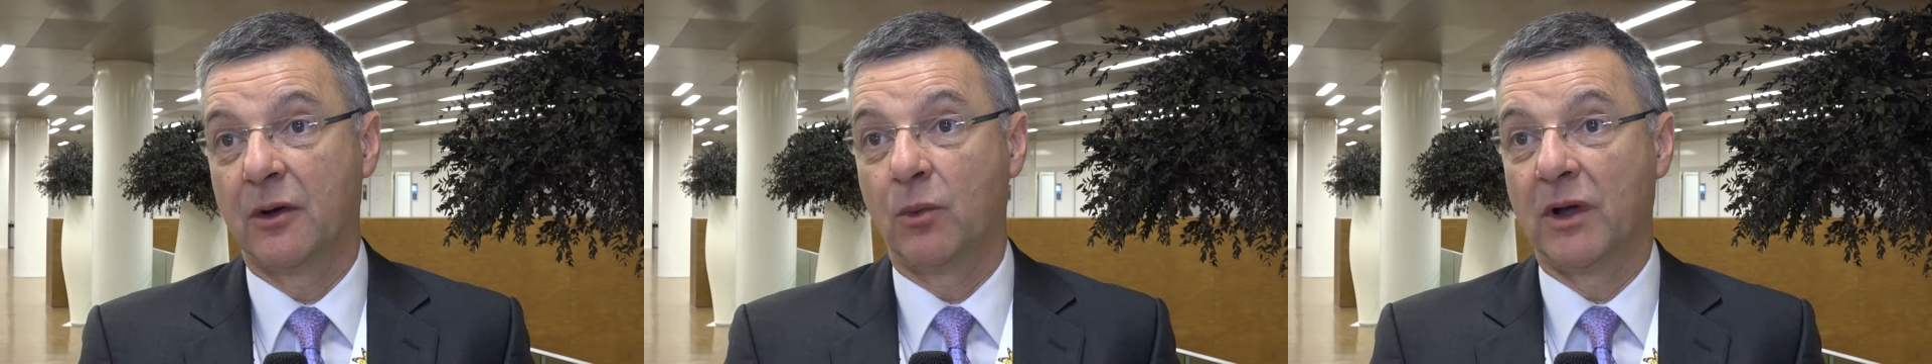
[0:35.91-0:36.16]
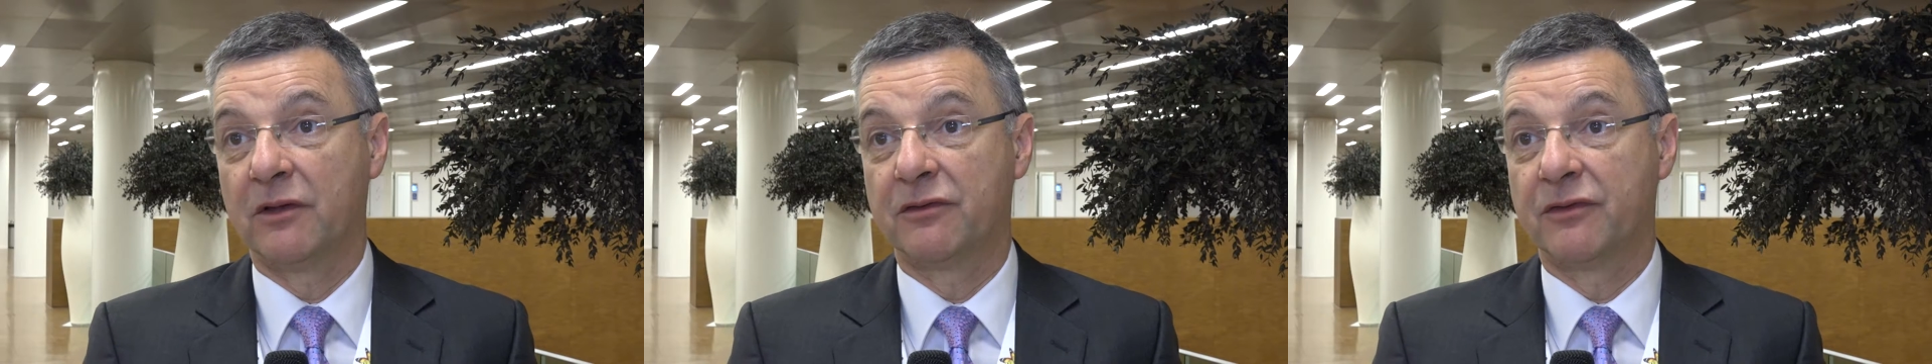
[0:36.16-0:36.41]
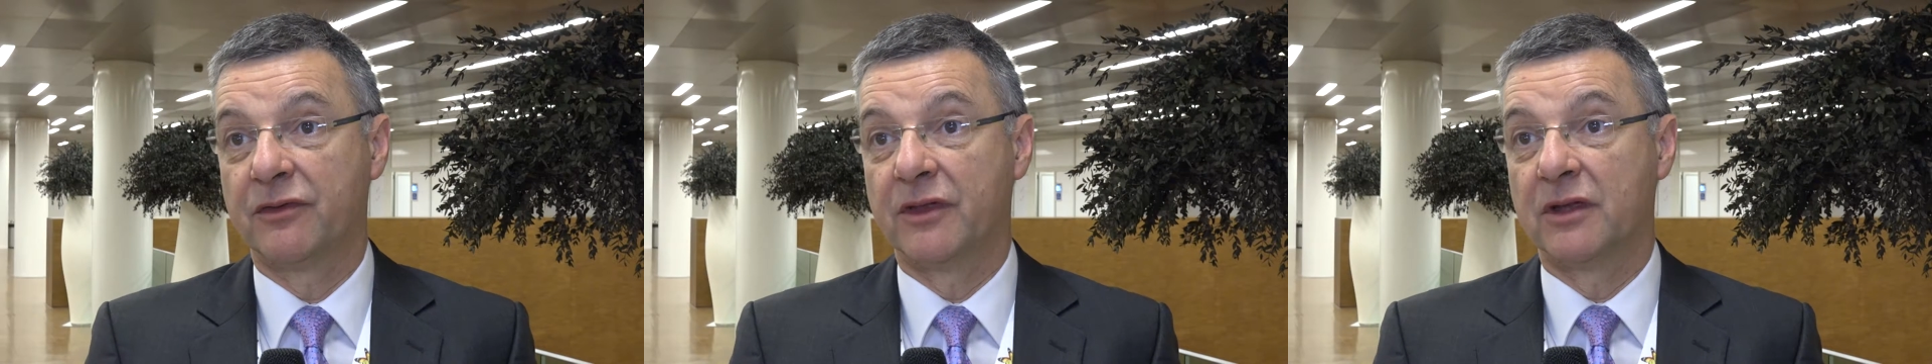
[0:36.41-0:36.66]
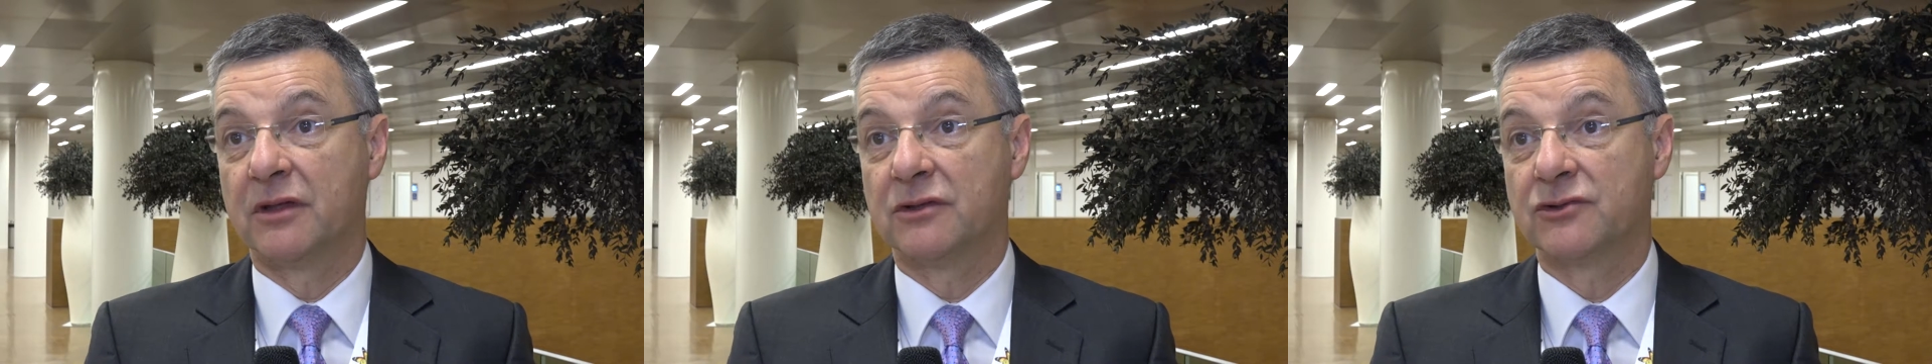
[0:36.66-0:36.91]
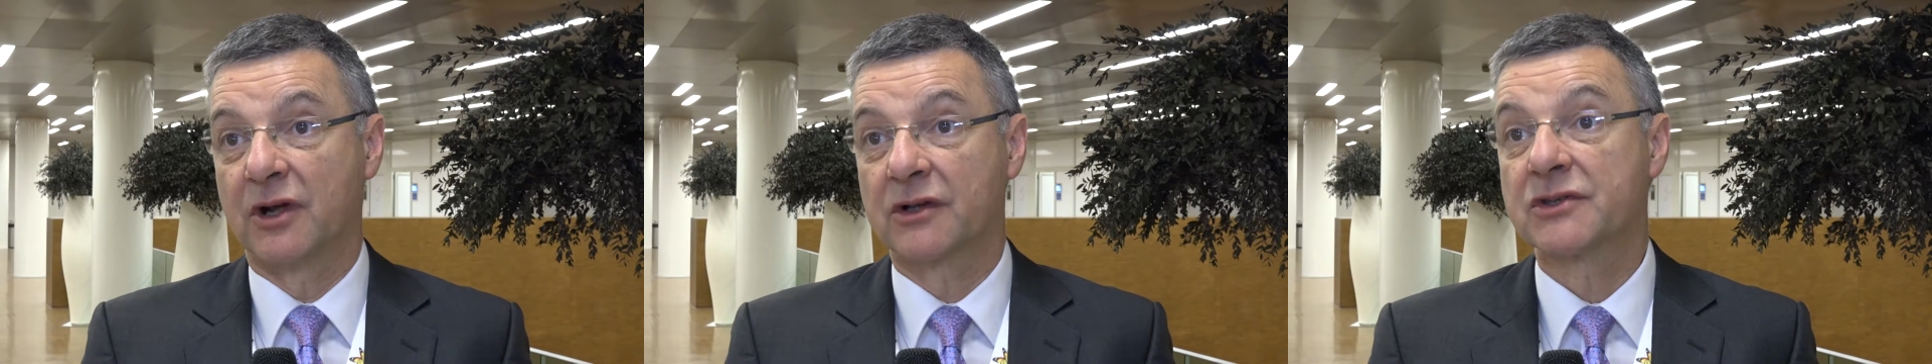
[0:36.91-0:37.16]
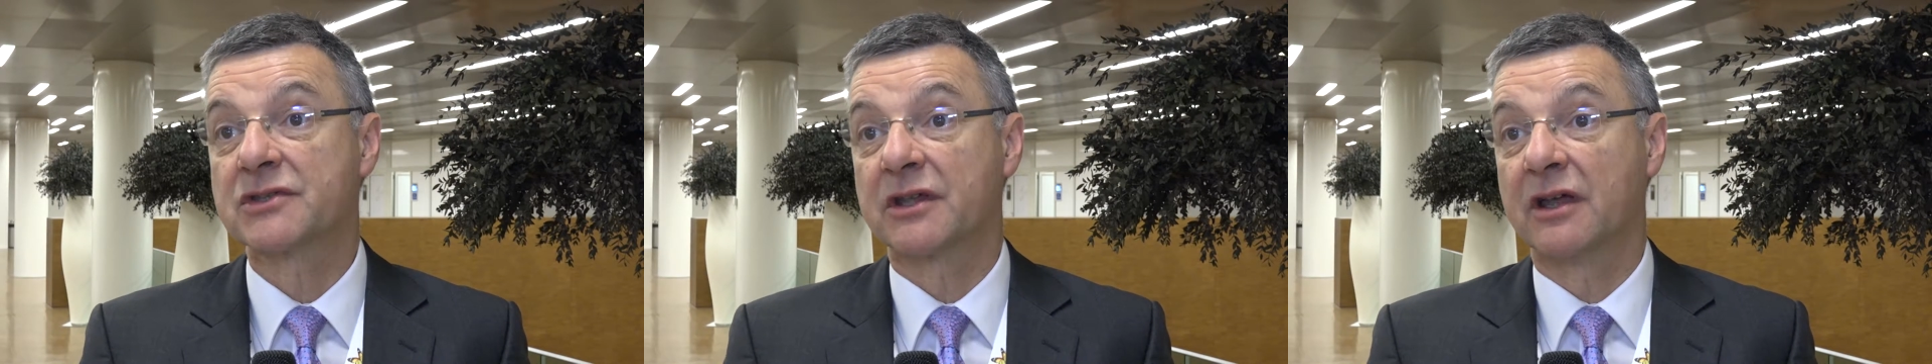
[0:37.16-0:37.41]
with the
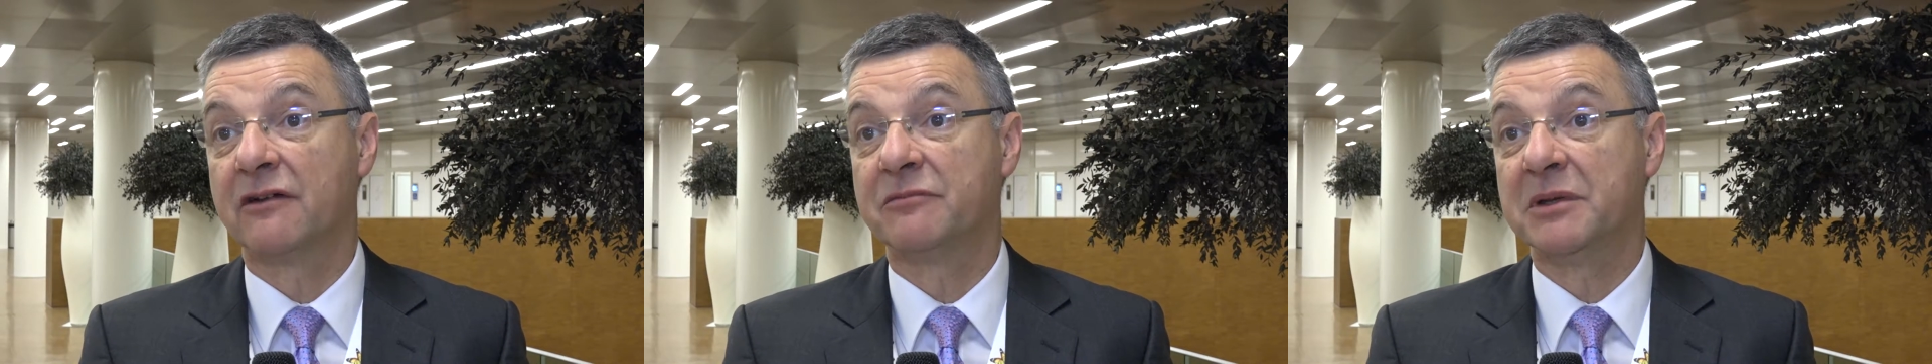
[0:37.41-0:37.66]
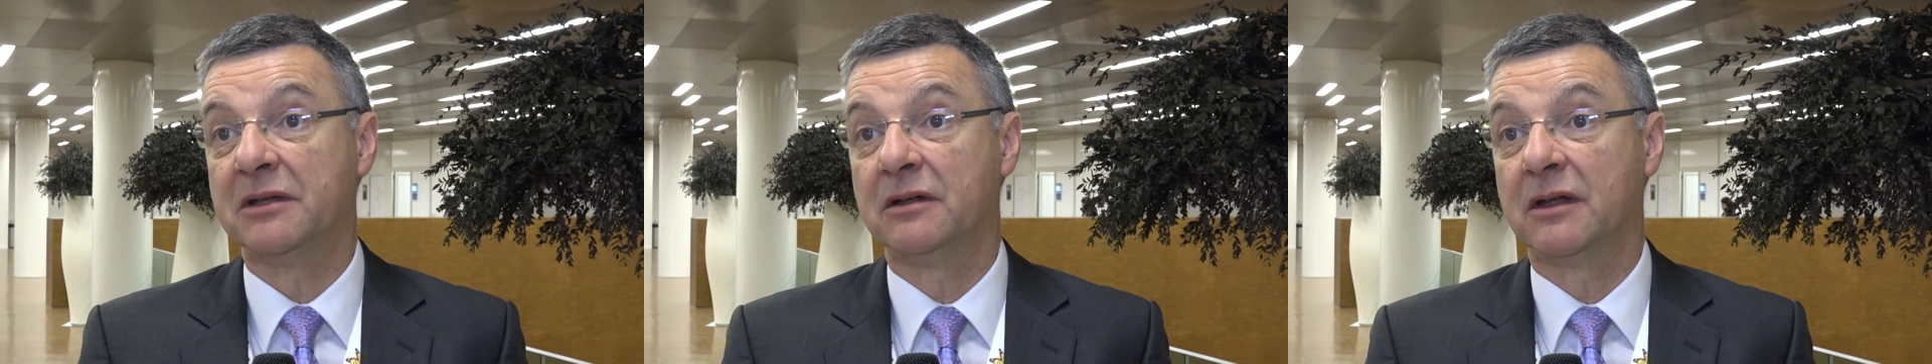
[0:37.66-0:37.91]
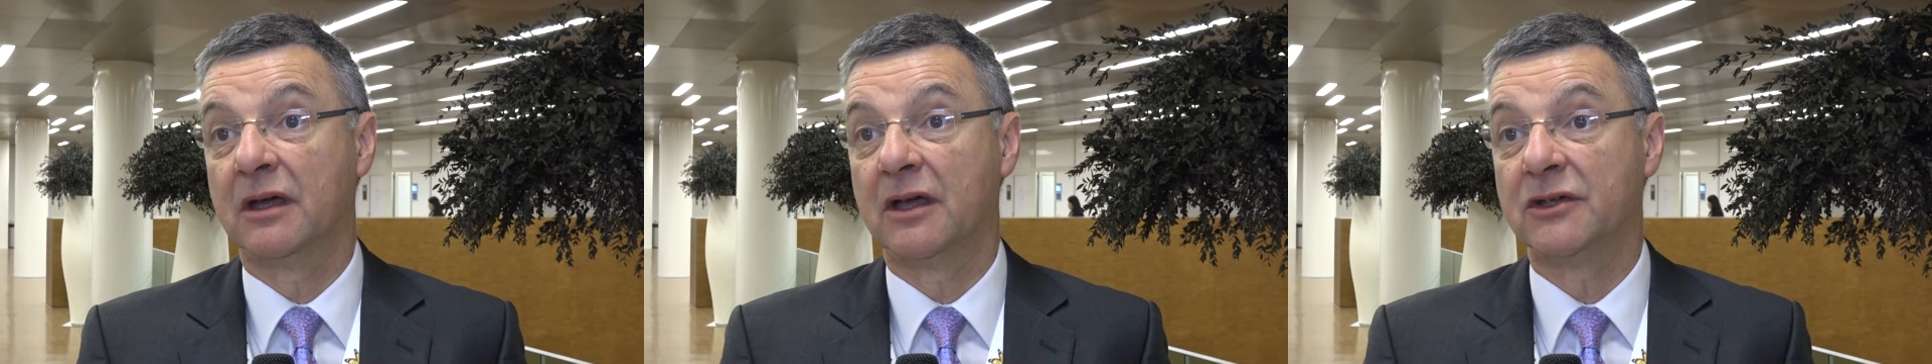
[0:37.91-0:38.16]
drugs that have been uh,